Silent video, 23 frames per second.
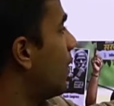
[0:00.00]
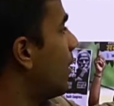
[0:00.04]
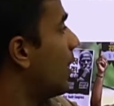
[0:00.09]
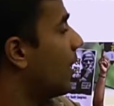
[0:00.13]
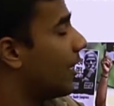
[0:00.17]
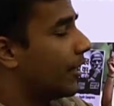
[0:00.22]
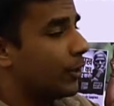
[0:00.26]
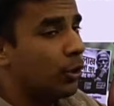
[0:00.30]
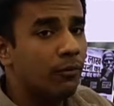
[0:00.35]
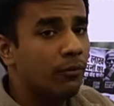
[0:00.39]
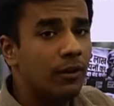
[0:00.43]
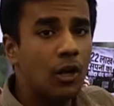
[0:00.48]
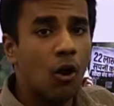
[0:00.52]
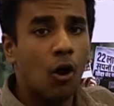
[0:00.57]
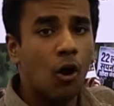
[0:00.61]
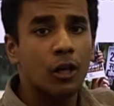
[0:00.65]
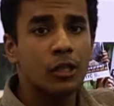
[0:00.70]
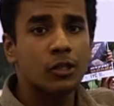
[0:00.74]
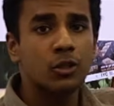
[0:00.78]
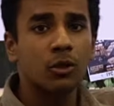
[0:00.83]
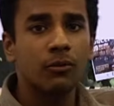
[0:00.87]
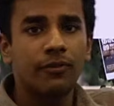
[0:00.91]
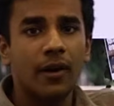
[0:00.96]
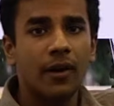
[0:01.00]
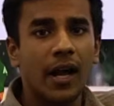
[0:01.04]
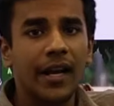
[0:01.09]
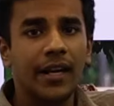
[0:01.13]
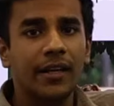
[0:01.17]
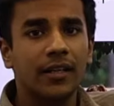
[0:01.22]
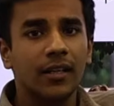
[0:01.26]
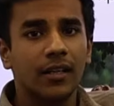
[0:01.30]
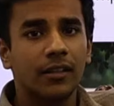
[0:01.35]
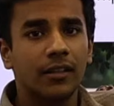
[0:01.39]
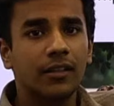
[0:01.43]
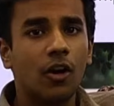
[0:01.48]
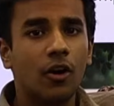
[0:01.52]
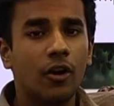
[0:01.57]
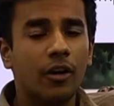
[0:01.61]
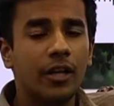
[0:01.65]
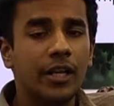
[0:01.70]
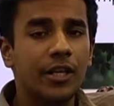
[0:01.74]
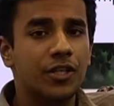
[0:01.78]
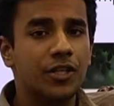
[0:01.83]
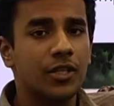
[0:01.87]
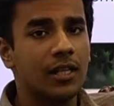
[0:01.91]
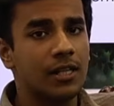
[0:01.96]
you will also find the
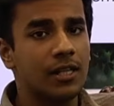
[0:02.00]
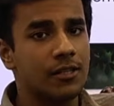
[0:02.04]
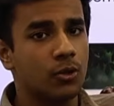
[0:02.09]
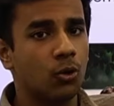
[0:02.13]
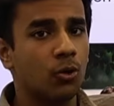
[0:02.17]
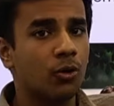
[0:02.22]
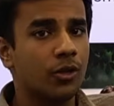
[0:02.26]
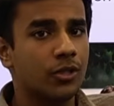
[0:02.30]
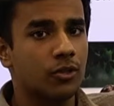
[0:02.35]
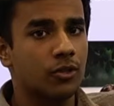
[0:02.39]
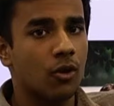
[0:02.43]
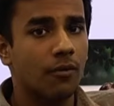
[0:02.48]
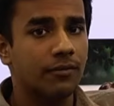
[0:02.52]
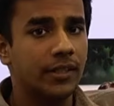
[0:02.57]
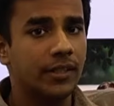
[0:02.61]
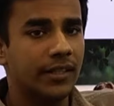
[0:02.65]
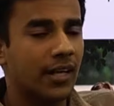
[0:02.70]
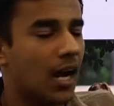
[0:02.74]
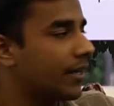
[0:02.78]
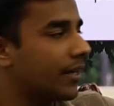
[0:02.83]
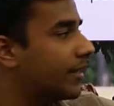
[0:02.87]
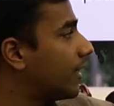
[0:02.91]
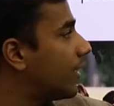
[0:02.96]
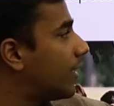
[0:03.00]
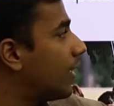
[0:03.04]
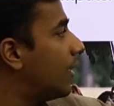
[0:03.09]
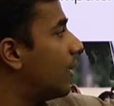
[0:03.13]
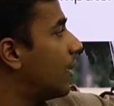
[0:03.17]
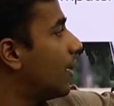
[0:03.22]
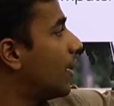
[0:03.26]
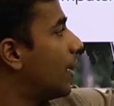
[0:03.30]
original source of that article.